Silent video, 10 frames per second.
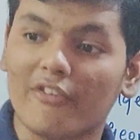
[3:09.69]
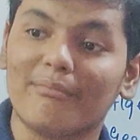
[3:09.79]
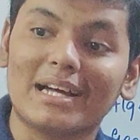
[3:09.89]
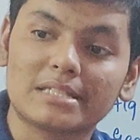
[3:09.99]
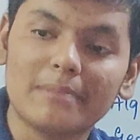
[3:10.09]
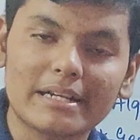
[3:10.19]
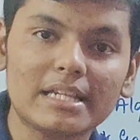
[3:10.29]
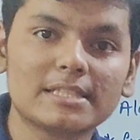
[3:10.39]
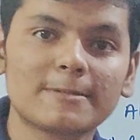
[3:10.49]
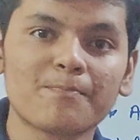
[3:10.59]
of
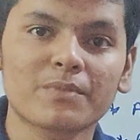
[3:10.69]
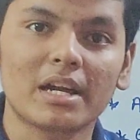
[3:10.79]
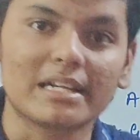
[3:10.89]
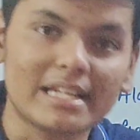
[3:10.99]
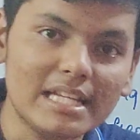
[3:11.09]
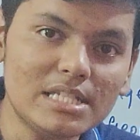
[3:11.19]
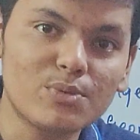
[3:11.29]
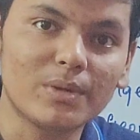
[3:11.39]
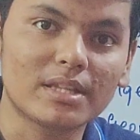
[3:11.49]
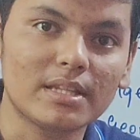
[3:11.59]
mathematics
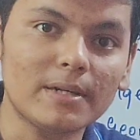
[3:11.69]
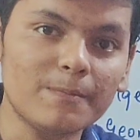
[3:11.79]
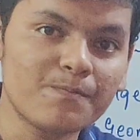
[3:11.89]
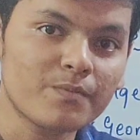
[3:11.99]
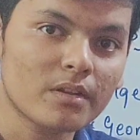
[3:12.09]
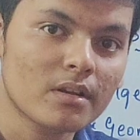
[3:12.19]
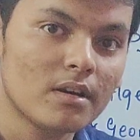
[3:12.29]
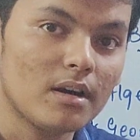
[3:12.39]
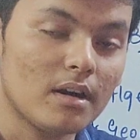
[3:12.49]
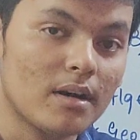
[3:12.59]
deals with the
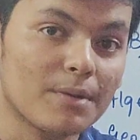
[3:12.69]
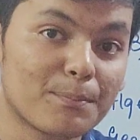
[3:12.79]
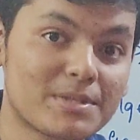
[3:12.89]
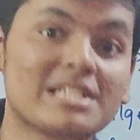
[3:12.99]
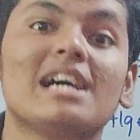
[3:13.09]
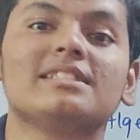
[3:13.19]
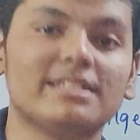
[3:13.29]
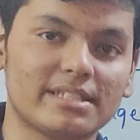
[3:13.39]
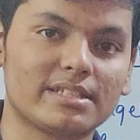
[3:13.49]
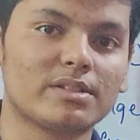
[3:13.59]

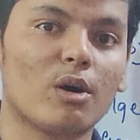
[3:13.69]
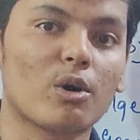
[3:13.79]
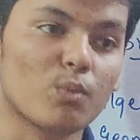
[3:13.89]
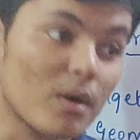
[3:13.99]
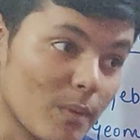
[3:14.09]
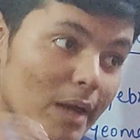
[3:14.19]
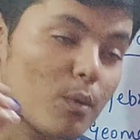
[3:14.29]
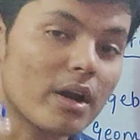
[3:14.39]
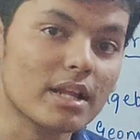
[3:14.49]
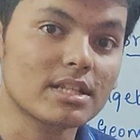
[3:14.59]
chances, or
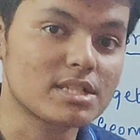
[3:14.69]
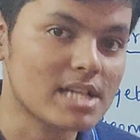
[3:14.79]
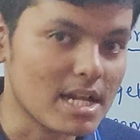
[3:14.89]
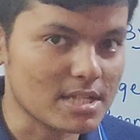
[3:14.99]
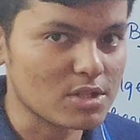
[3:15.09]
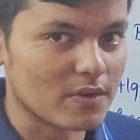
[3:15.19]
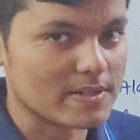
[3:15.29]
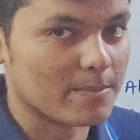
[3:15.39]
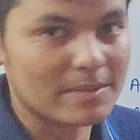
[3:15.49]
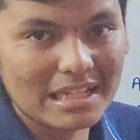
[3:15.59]
what are the chances of
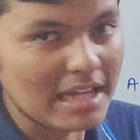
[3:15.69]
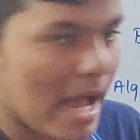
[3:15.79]
something